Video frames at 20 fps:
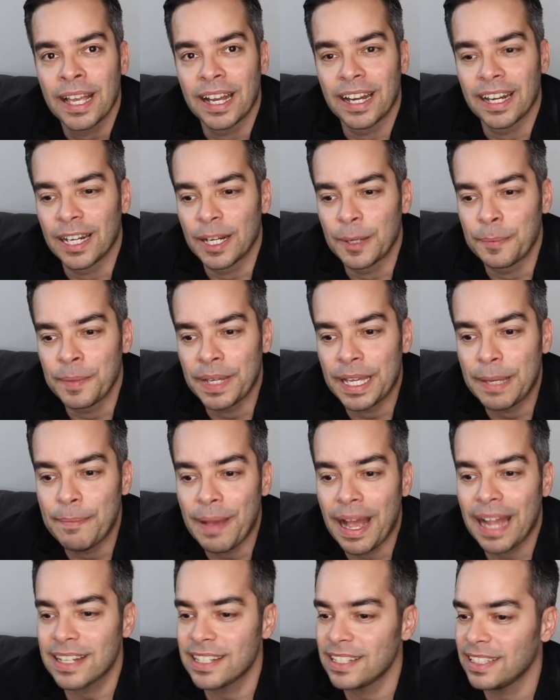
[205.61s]
um,
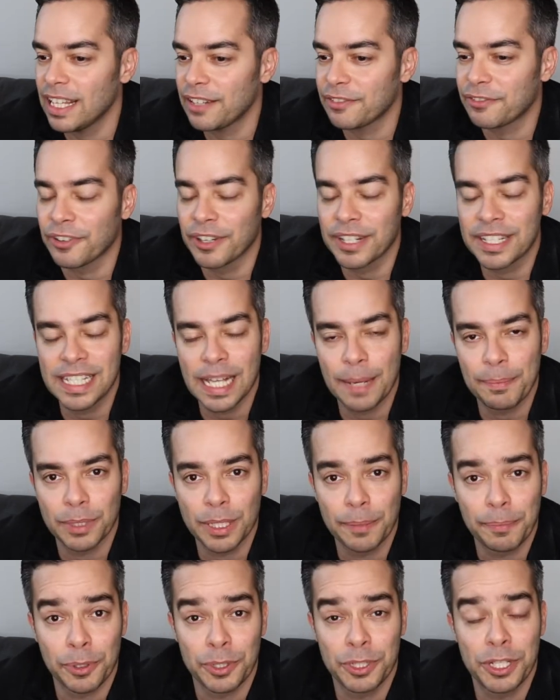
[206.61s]
imagine that, for example,
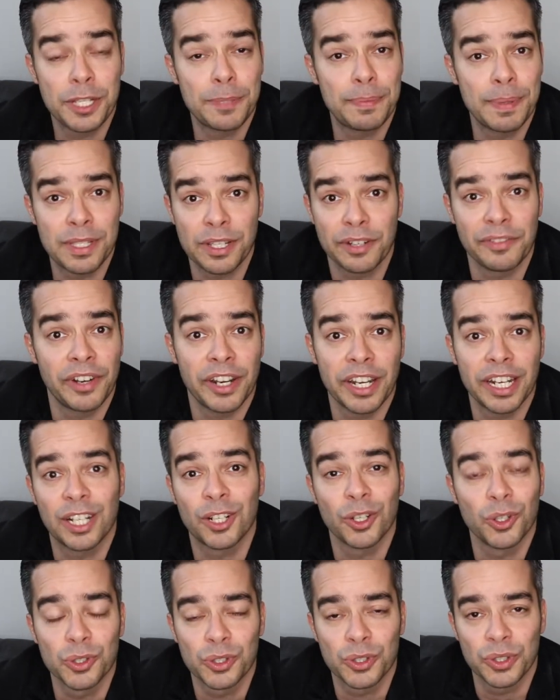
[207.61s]
the participants are very
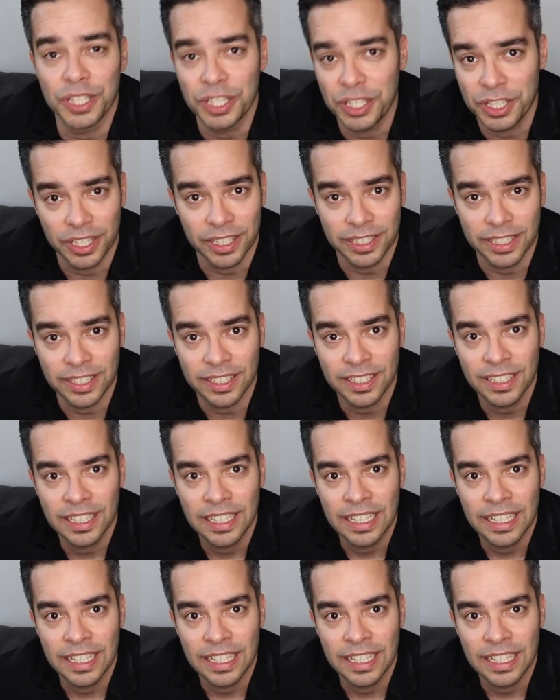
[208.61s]
close to each other,